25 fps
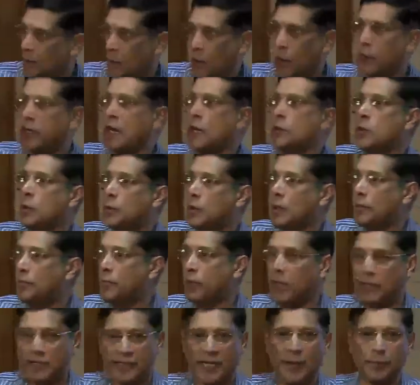okay, we will
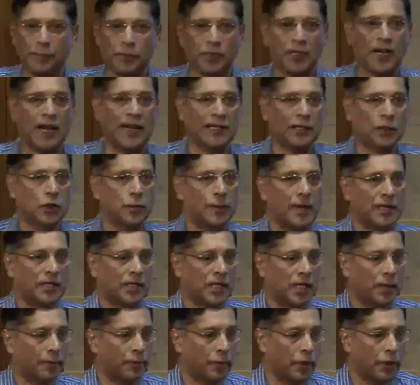subsidize
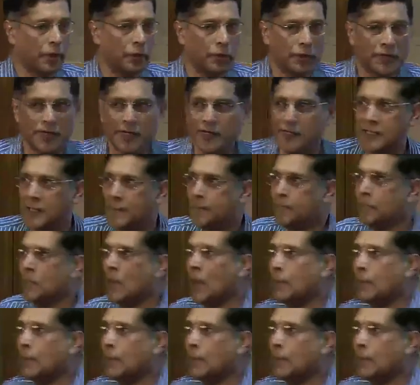domestic producers,